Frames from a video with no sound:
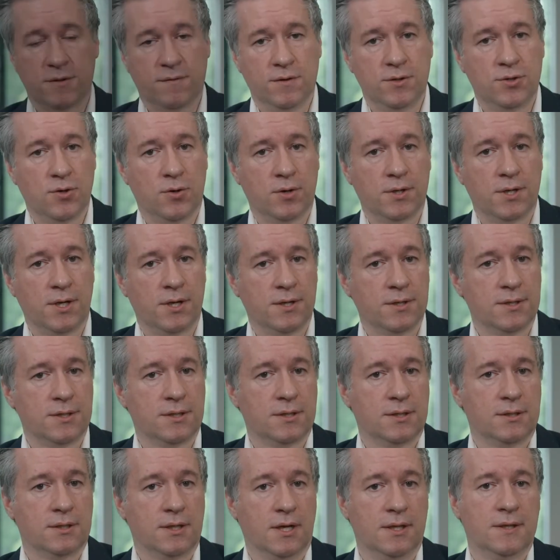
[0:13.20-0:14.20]
for joining
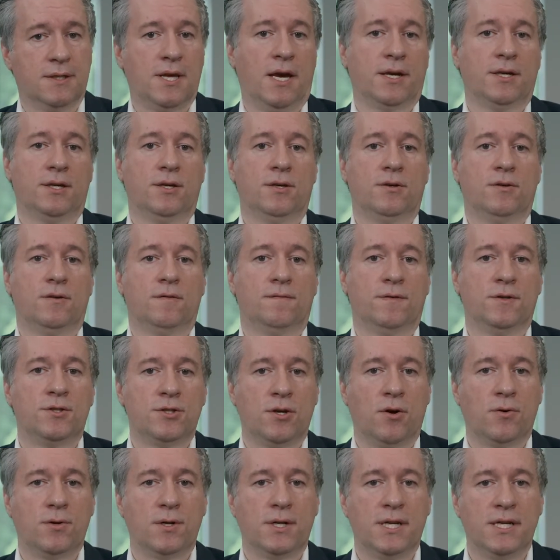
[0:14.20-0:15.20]
us, and thank you for
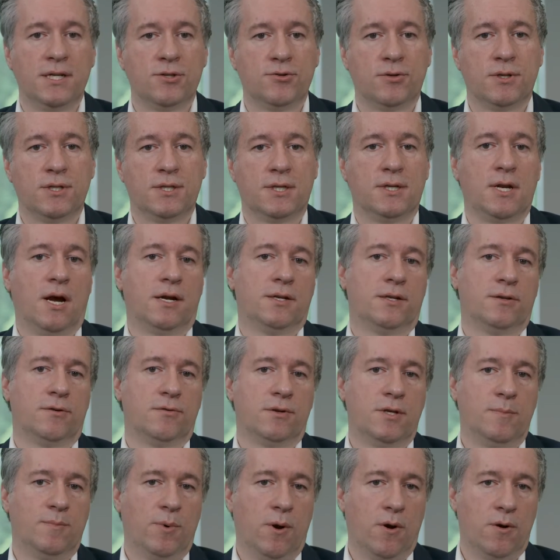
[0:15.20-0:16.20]
showing an interest in our
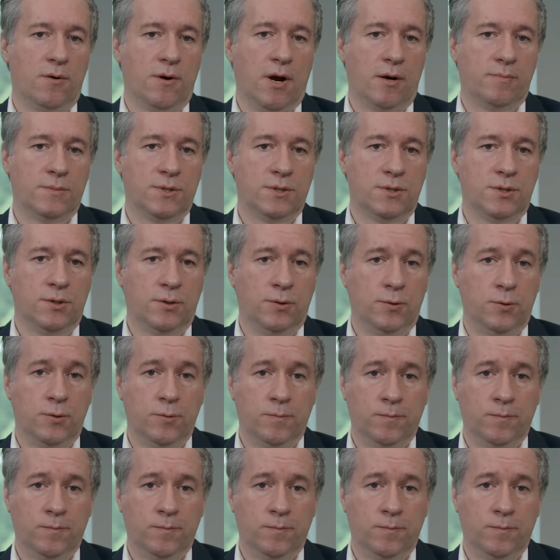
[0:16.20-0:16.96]
degree programmes too.